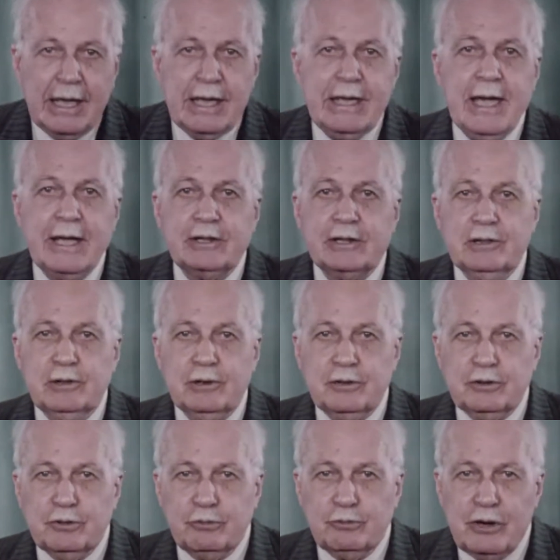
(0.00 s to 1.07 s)
He had to look
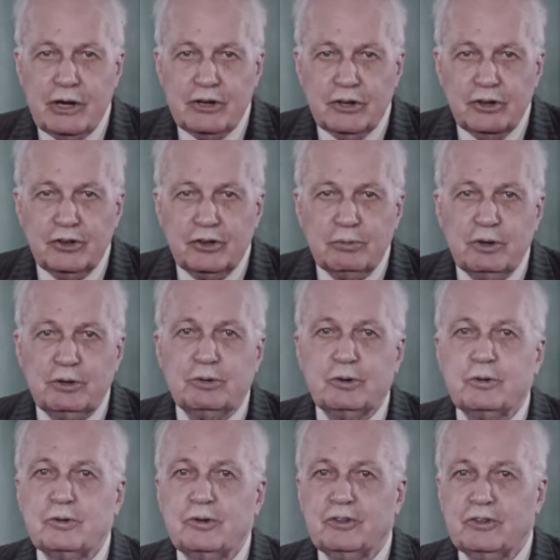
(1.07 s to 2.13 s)
at the fringes, which were
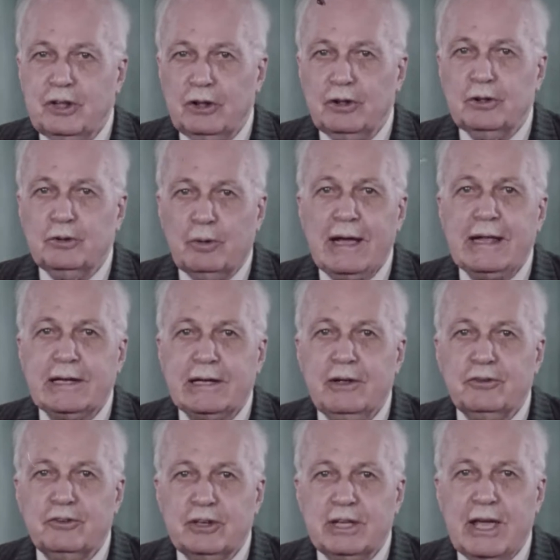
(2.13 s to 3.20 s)
still quite
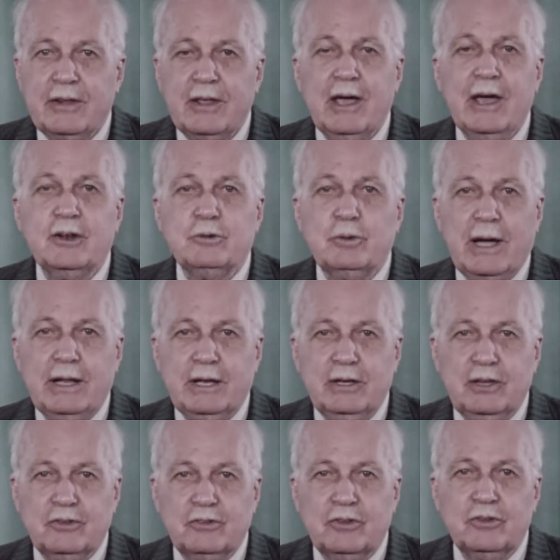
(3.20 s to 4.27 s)
close together at quite a
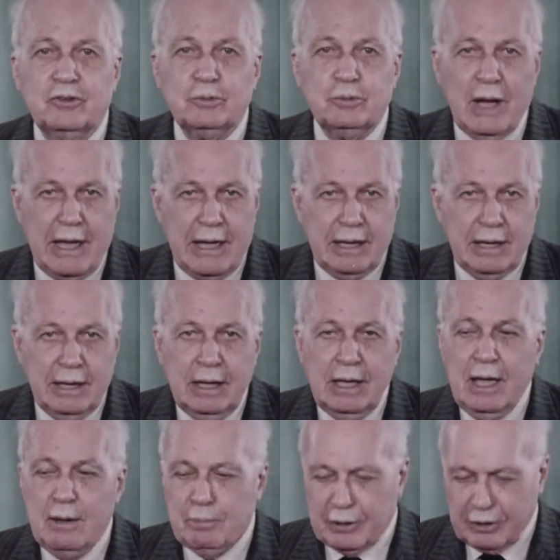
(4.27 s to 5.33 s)
distance away,
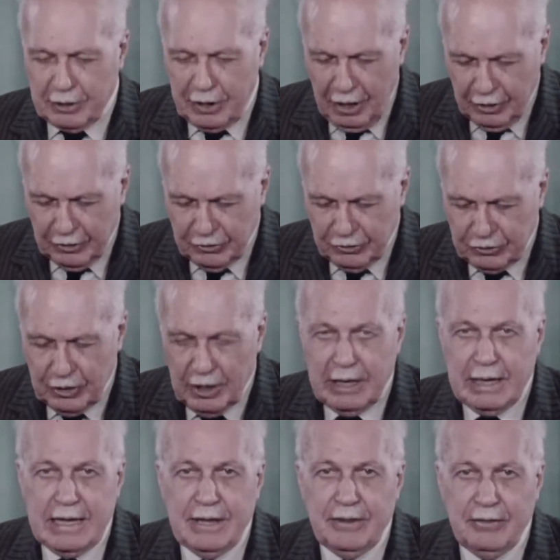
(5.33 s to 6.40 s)
because
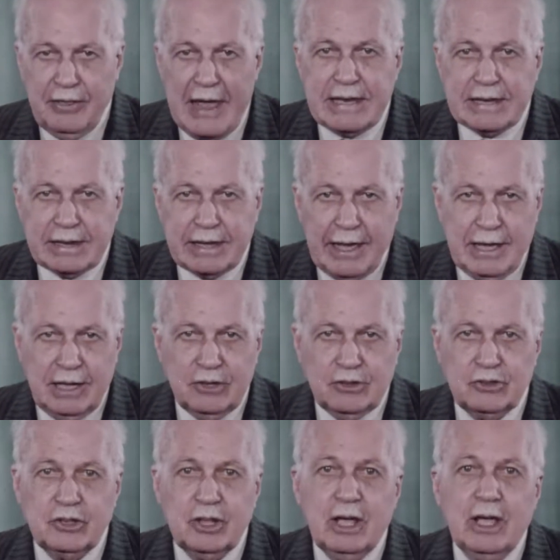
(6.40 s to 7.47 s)
in that
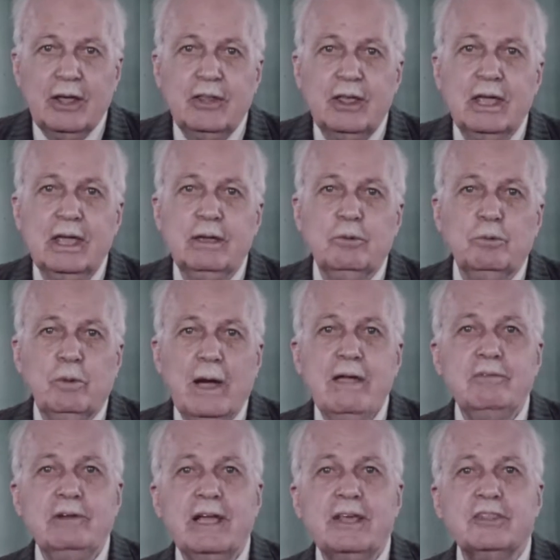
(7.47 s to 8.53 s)
case the
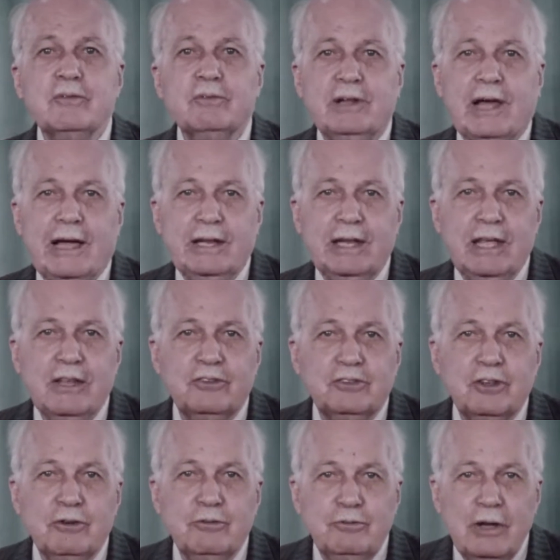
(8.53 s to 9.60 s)
wavelength of light is
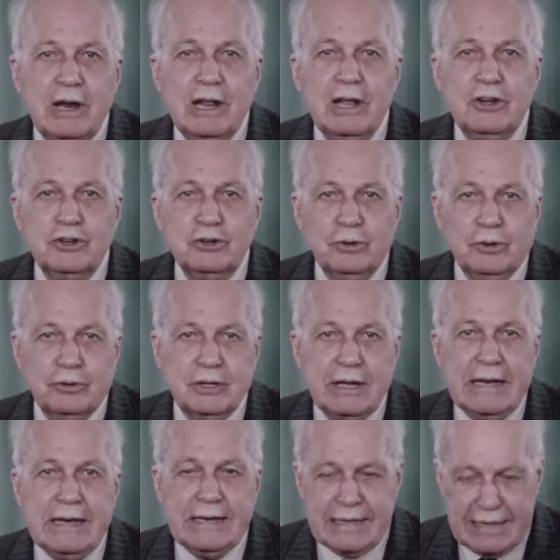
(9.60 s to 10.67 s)
so very short
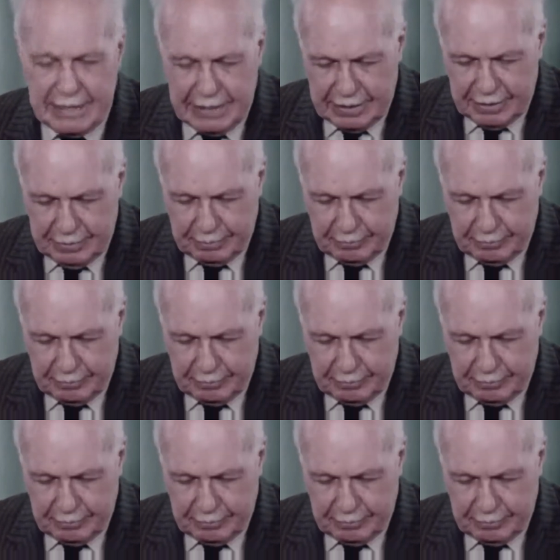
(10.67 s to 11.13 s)
indeed.